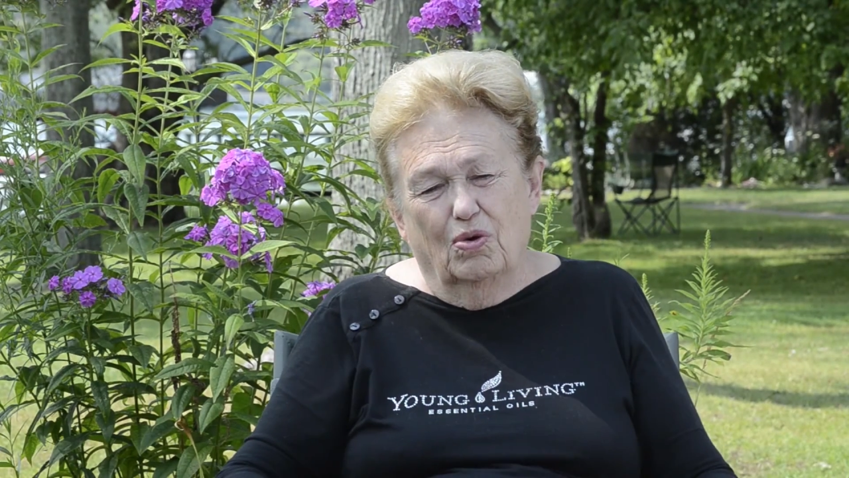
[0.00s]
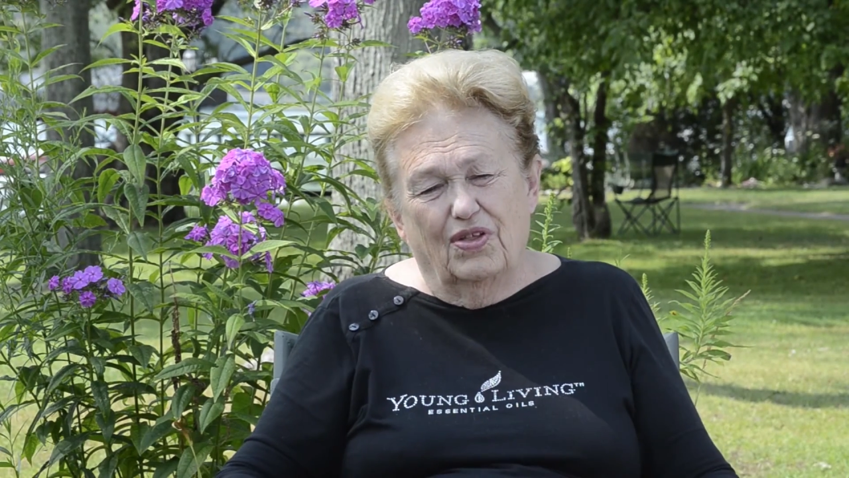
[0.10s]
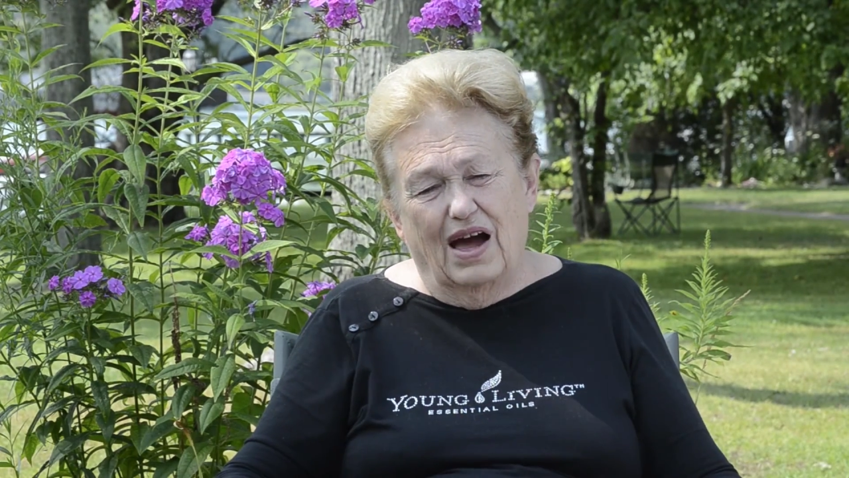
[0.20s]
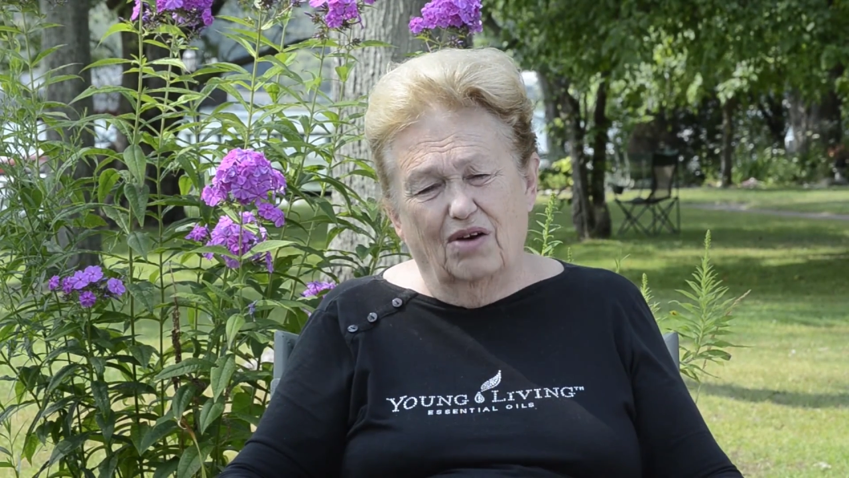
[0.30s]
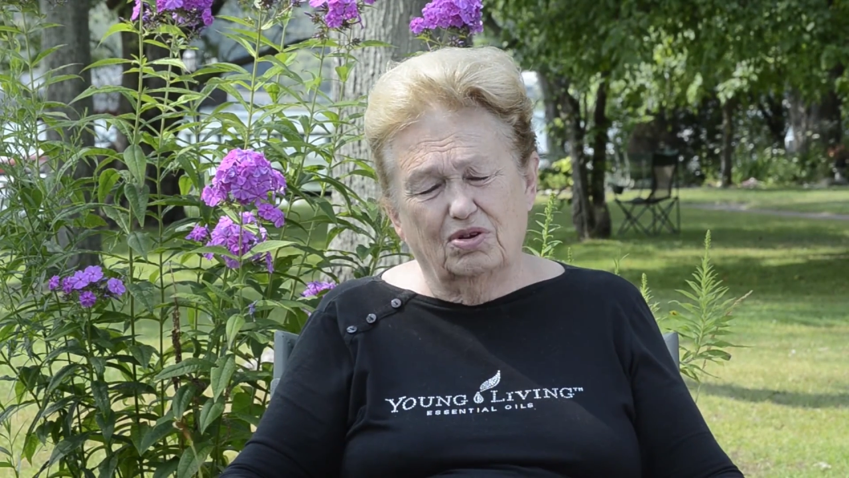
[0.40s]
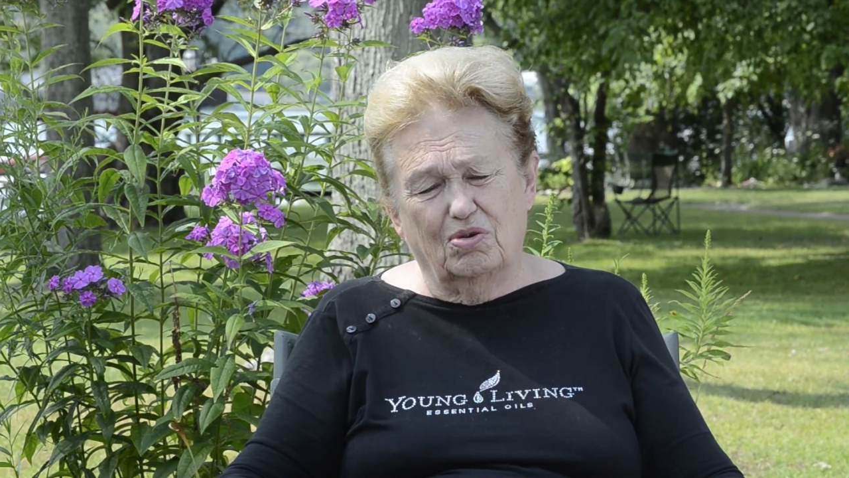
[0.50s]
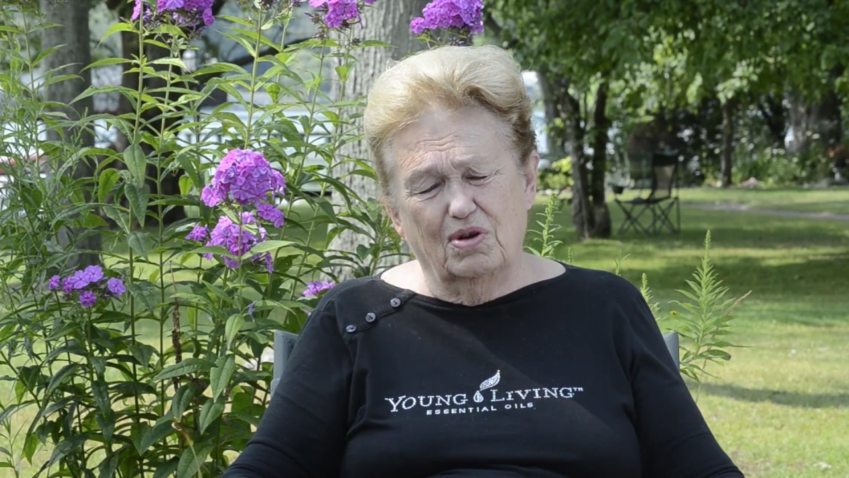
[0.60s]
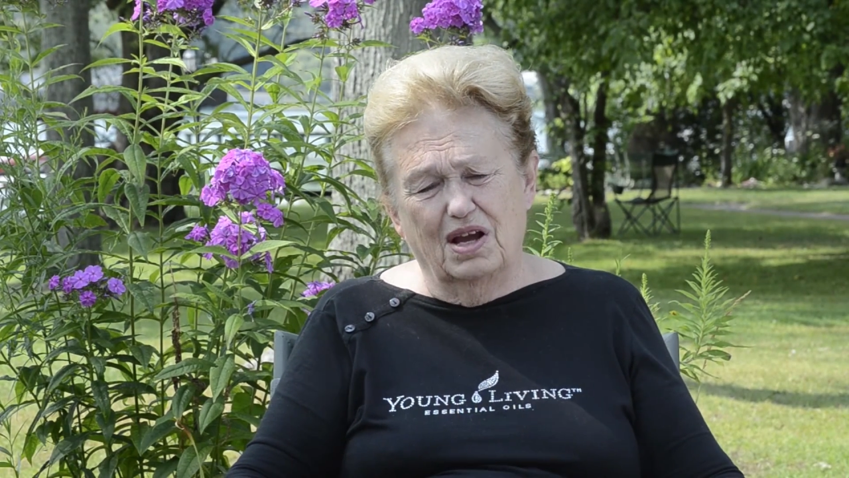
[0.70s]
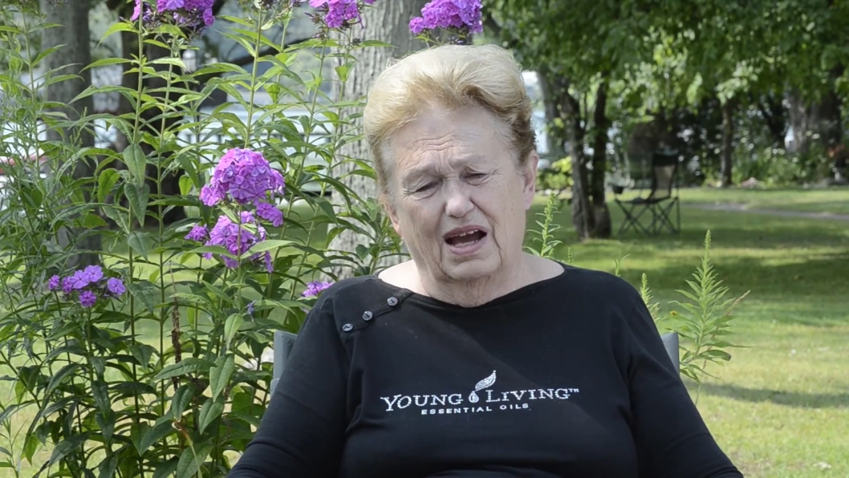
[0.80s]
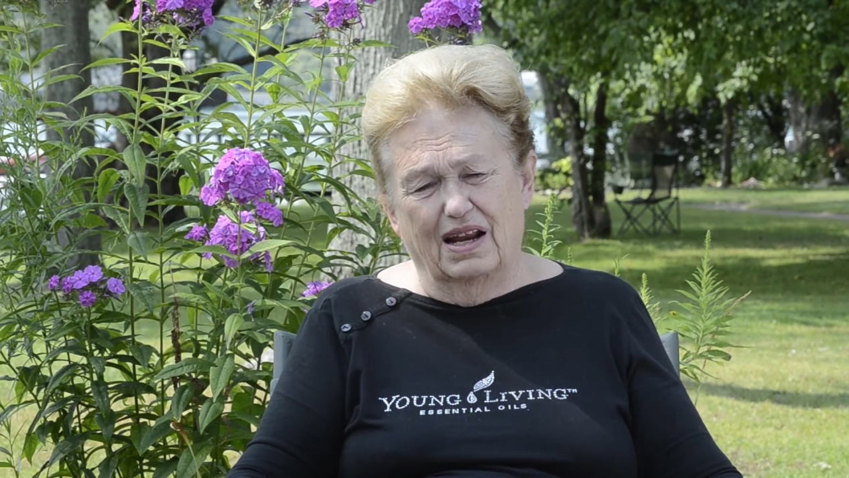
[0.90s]
without
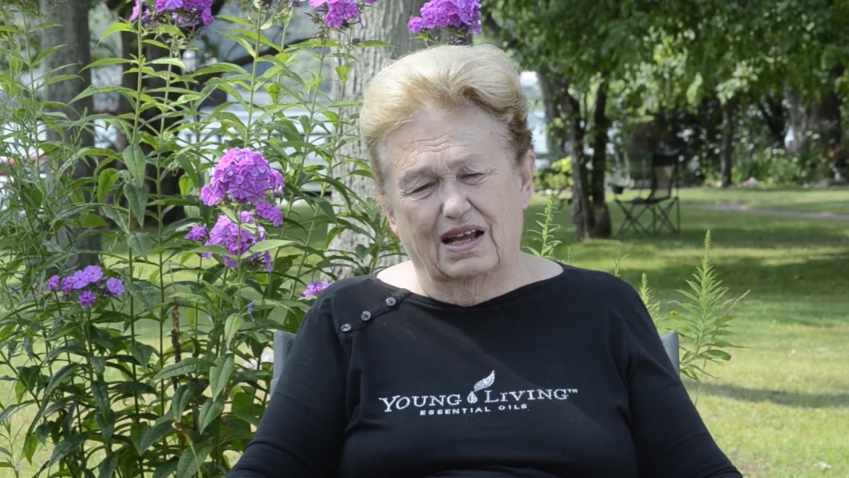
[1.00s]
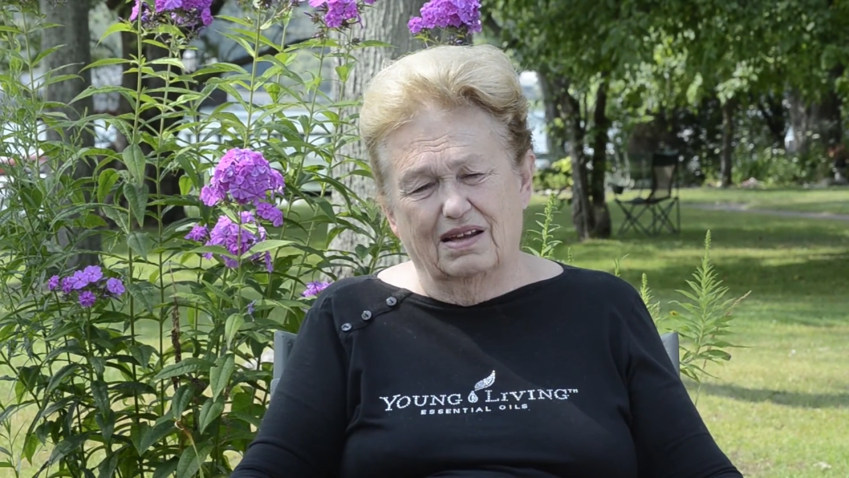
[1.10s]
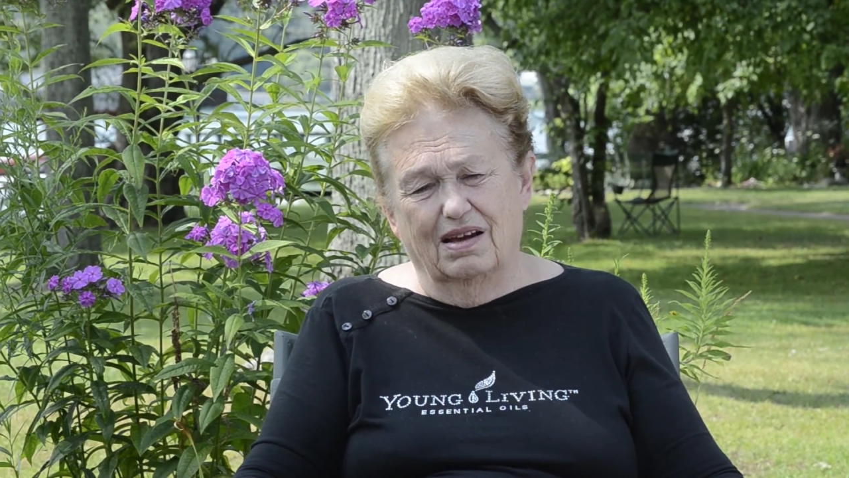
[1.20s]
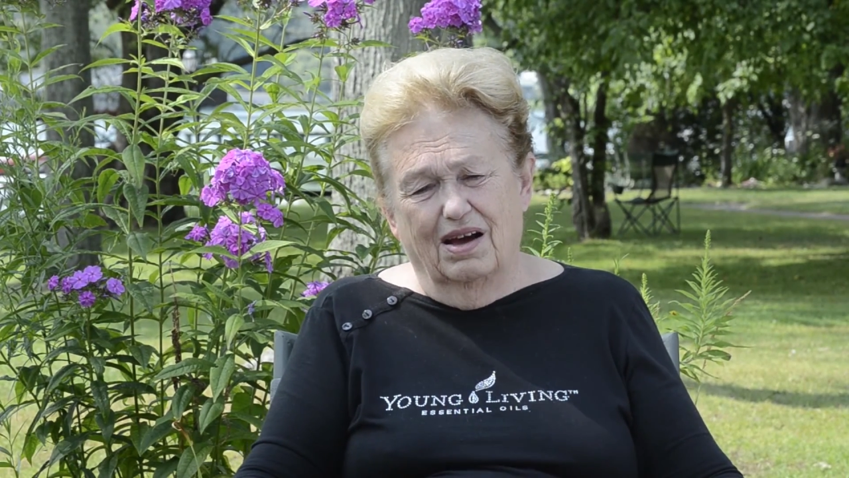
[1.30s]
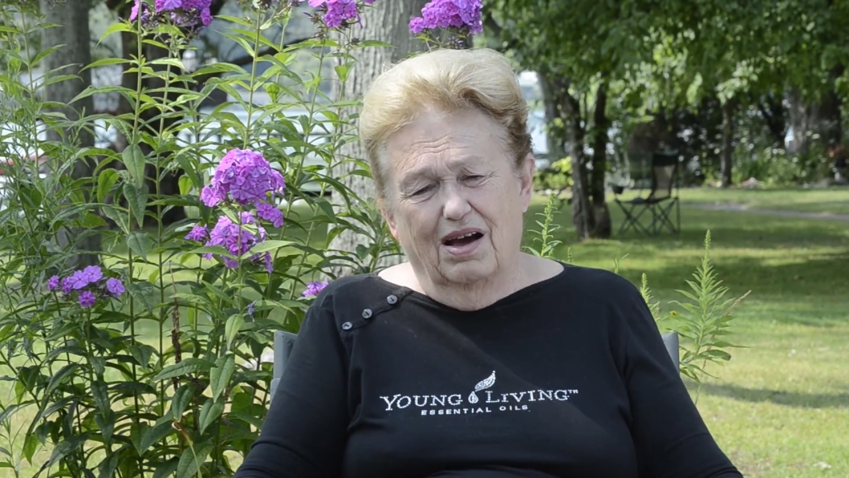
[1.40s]
creating